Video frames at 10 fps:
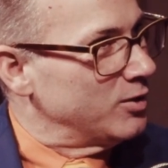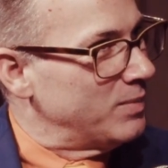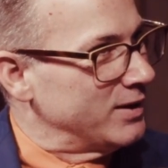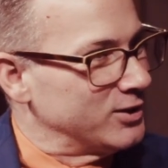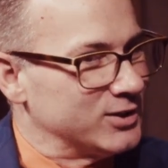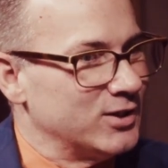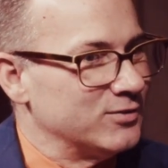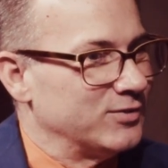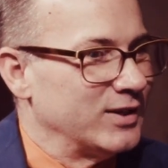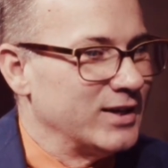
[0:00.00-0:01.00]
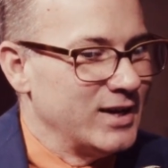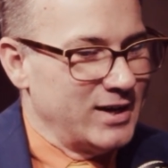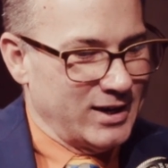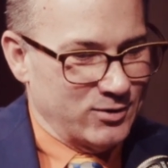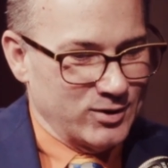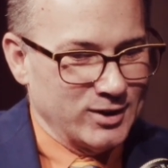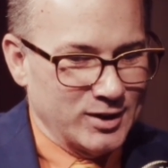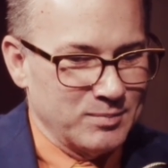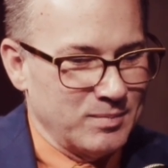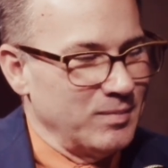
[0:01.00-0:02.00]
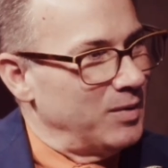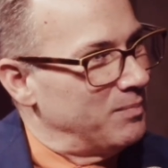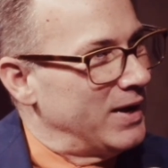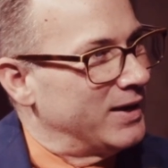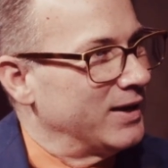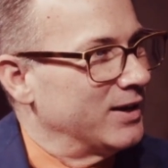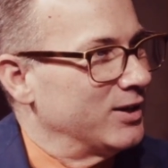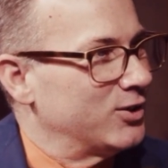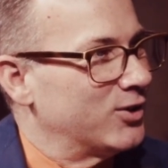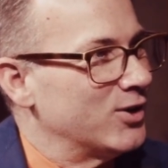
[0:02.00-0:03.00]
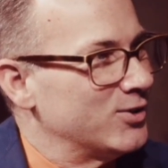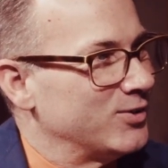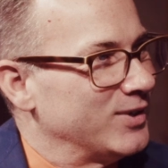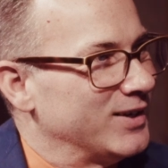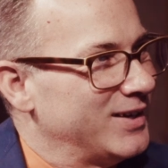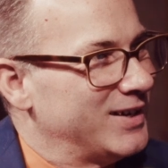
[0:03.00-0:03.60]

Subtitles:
by yourself and really making it your own.